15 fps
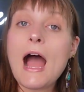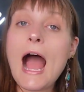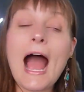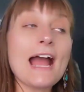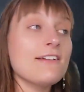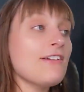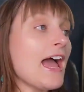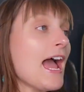
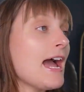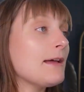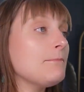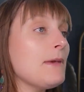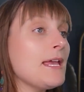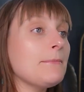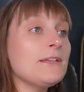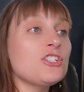I've had
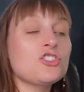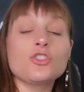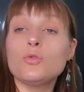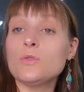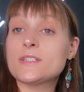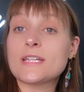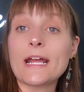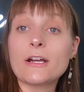maybe
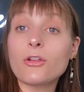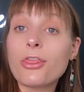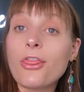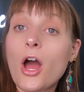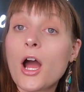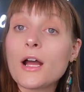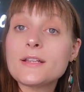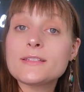suicidal
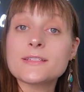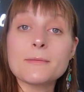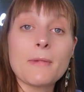thoughts